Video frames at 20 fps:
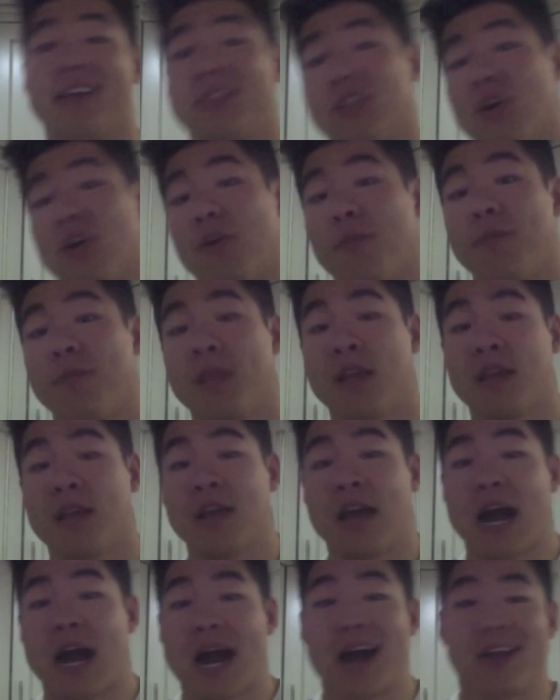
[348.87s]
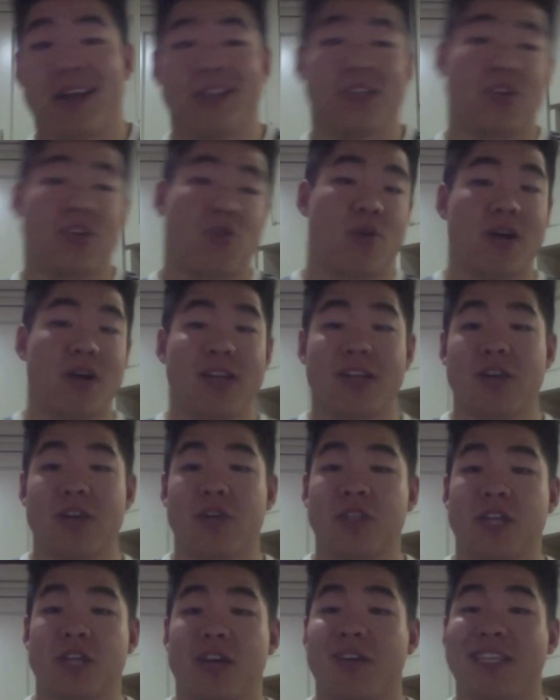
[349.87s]
So, you know what?
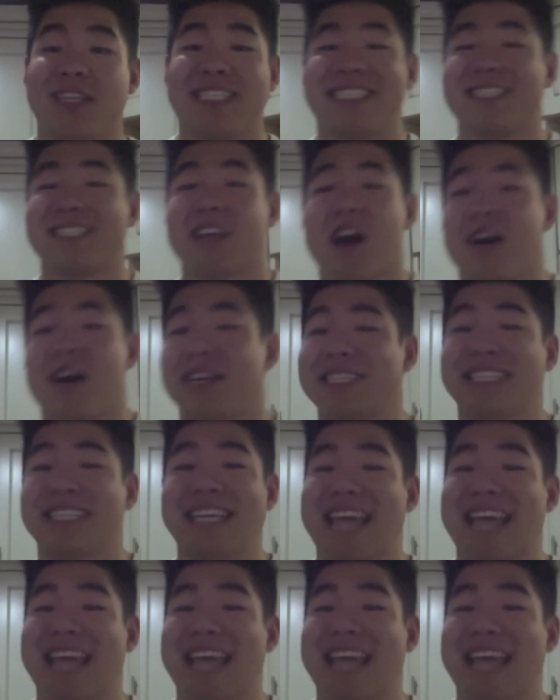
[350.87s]
Girls honestly